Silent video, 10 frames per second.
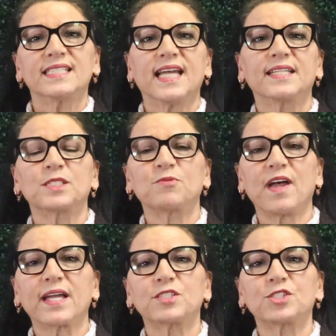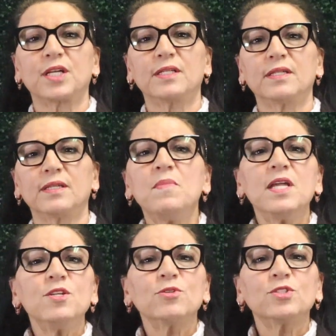satisfaction.
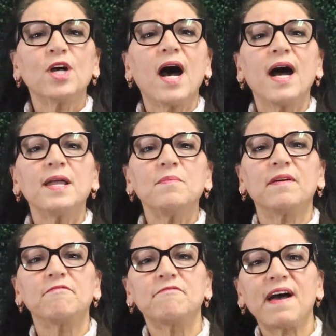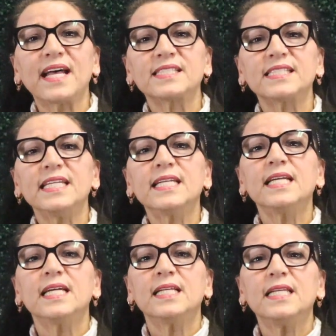May your time of fasting
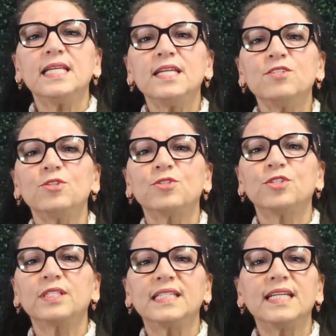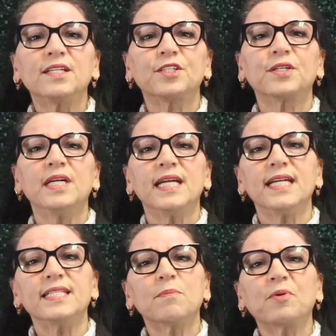lead you to linger
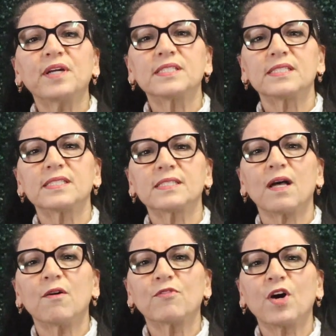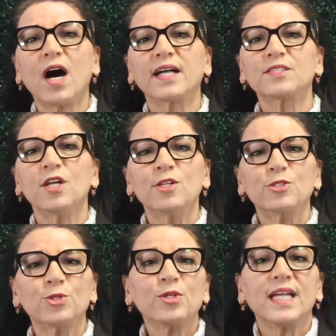in the presence of God,
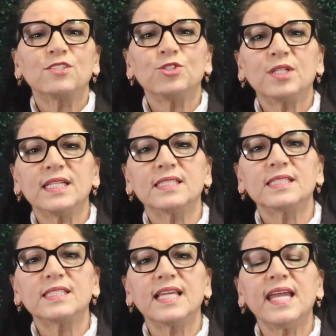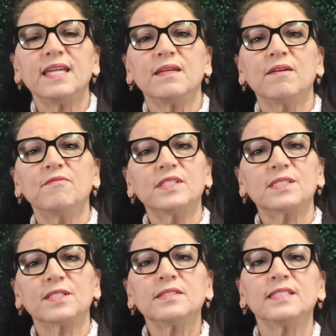so that you can say with
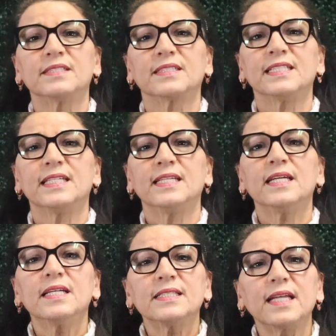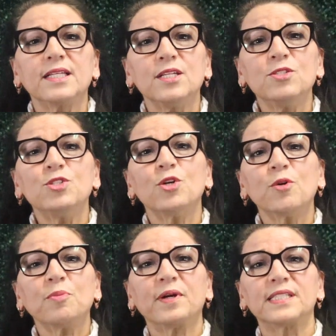certainty that in your
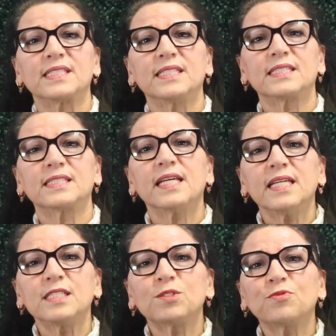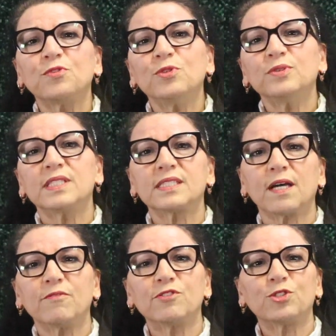presence is fullness
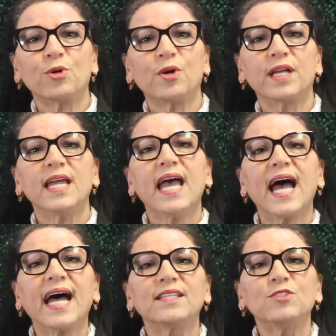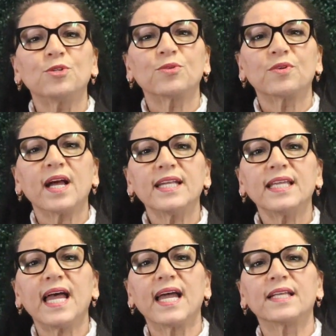of joy, at your right
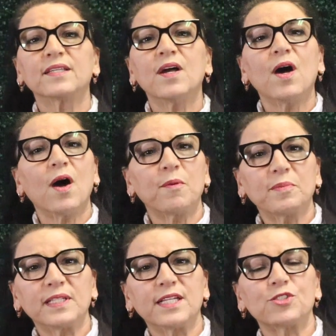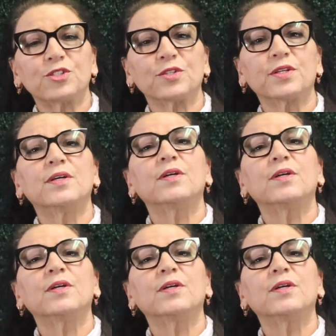hand are pleasure